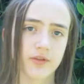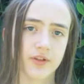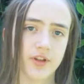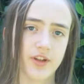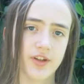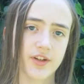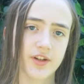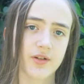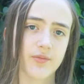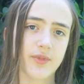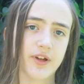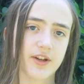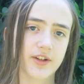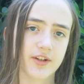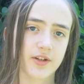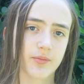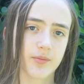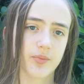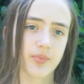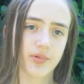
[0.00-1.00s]
This can make
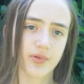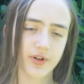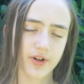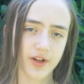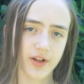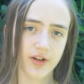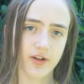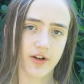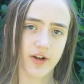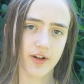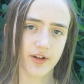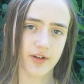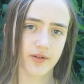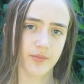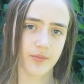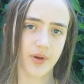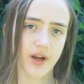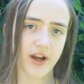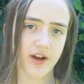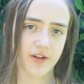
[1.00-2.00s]
some pretty
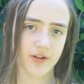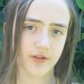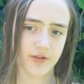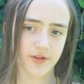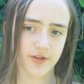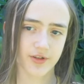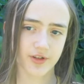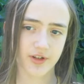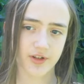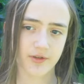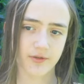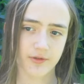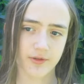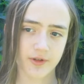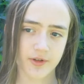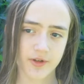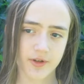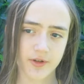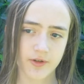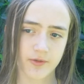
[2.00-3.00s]
awesome patterns in
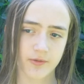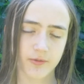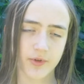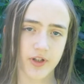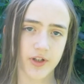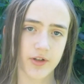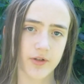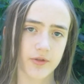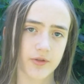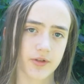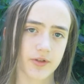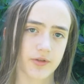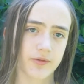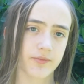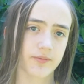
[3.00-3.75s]
windows.